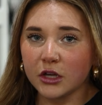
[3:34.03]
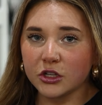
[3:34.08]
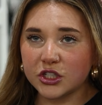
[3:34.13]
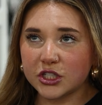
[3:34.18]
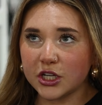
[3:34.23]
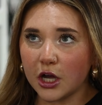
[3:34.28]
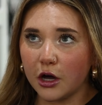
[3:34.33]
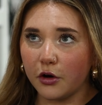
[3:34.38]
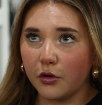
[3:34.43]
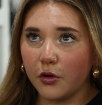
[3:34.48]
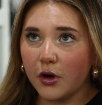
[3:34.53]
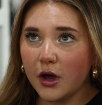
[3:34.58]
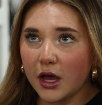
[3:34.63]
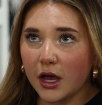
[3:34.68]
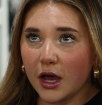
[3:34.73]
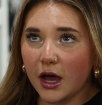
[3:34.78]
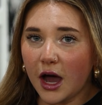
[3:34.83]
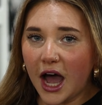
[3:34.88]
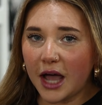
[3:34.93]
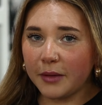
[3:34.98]
So
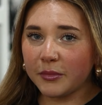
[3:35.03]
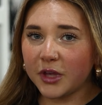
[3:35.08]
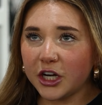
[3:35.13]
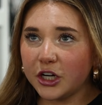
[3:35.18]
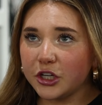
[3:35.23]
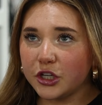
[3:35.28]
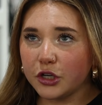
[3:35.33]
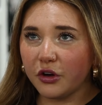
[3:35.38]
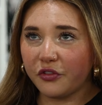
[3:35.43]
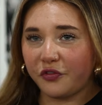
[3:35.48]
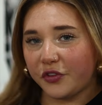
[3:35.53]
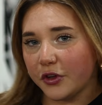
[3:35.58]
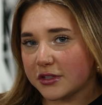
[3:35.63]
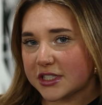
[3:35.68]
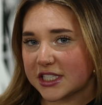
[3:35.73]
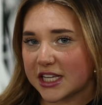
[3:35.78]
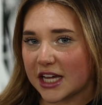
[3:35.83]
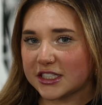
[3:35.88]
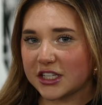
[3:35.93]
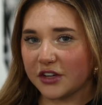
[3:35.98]
I'm going to do a few
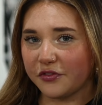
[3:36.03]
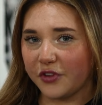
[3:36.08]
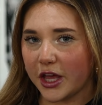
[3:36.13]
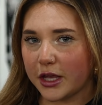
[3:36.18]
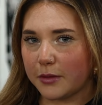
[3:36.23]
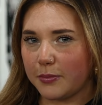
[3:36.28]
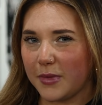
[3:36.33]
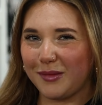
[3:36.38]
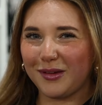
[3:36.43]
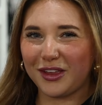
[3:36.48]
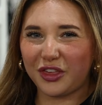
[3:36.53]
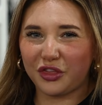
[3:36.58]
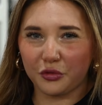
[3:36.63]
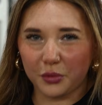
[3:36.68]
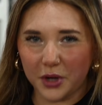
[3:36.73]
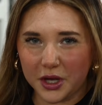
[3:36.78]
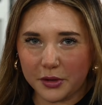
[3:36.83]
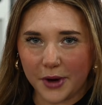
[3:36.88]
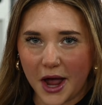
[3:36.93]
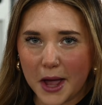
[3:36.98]
sets of like maybe
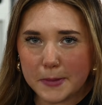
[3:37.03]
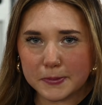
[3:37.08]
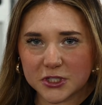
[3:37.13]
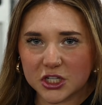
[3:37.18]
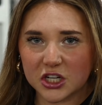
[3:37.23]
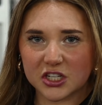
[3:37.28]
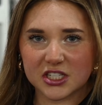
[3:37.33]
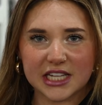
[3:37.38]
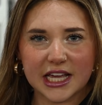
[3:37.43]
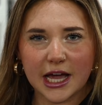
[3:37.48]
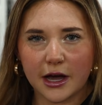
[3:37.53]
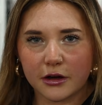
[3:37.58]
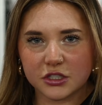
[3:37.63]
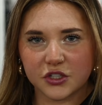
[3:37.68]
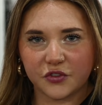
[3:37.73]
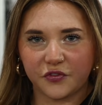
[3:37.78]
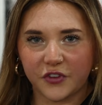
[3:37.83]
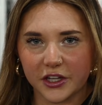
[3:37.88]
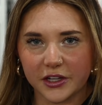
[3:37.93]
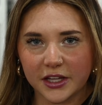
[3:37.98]
3 reps, just see how
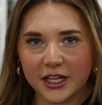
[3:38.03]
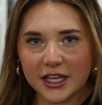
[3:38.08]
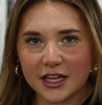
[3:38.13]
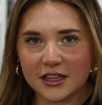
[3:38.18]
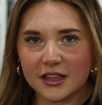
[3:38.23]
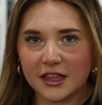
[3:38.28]
it's feeling.